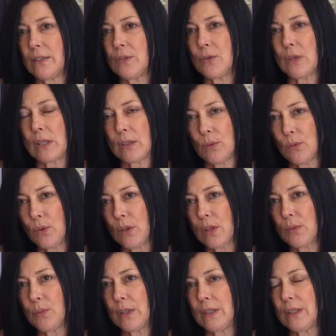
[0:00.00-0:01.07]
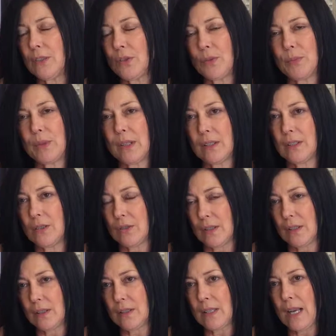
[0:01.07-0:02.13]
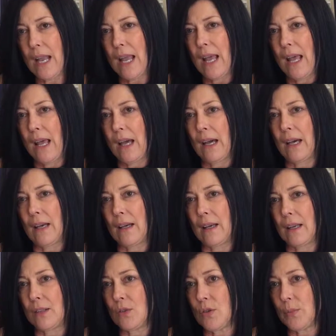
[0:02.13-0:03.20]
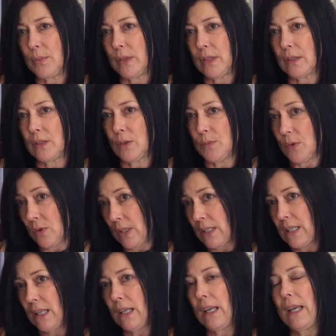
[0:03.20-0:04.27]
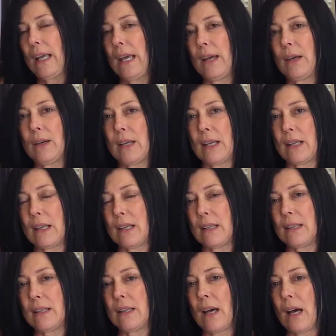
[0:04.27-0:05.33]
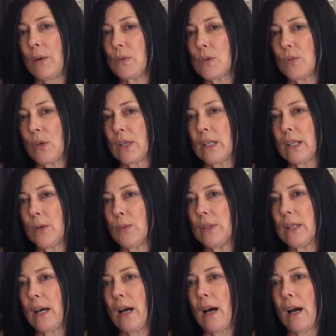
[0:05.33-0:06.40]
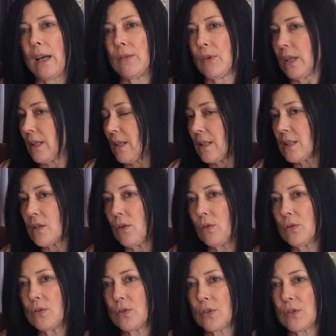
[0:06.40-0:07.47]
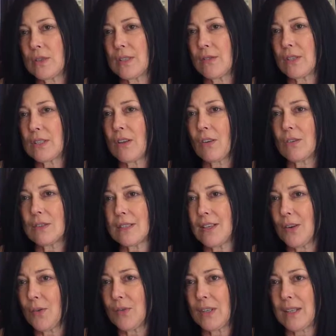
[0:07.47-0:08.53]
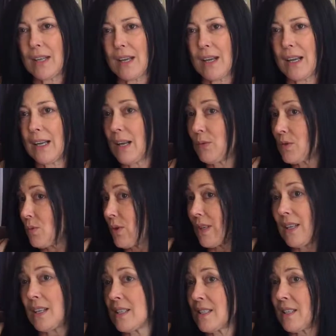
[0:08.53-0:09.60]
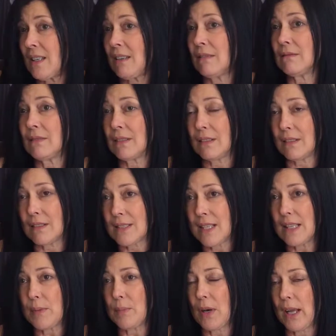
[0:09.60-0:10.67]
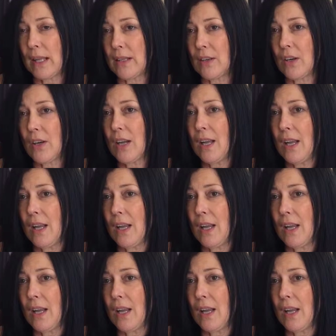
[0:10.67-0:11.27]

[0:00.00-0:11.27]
during the war with the European Union, European community, and I was working with the high-ranking soldiers, aristocracy over there, and I was working as a city planner.